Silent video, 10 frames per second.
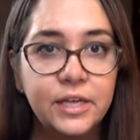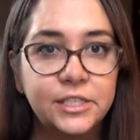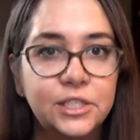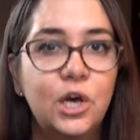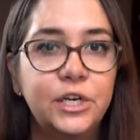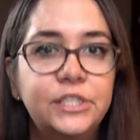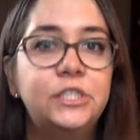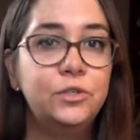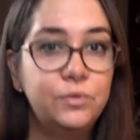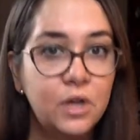as long as
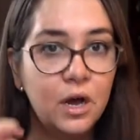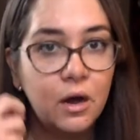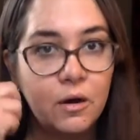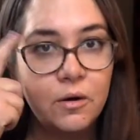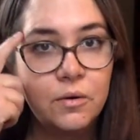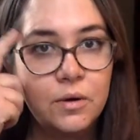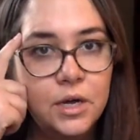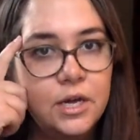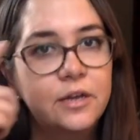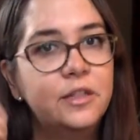you know
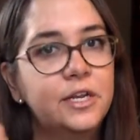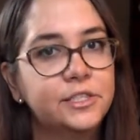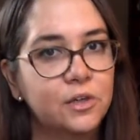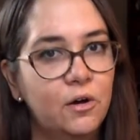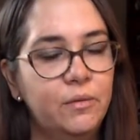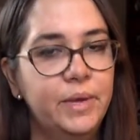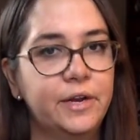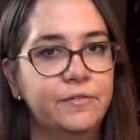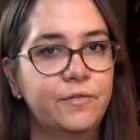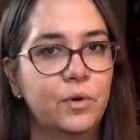that it's all
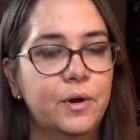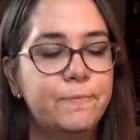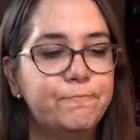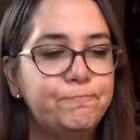metaphor.